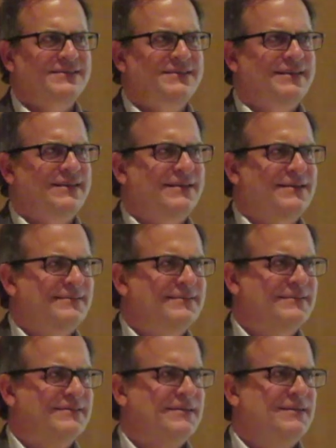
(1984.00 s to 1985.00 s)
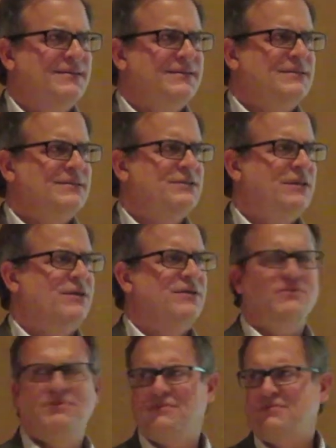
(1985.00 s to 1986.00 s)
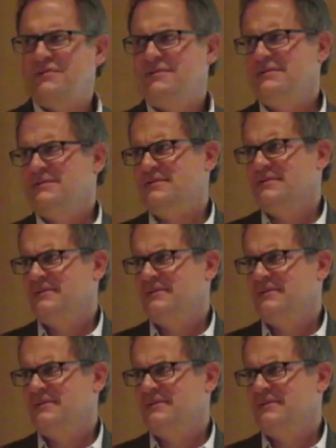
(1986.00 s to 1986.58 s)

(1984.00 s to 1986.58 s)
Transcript: you guys think? JER people?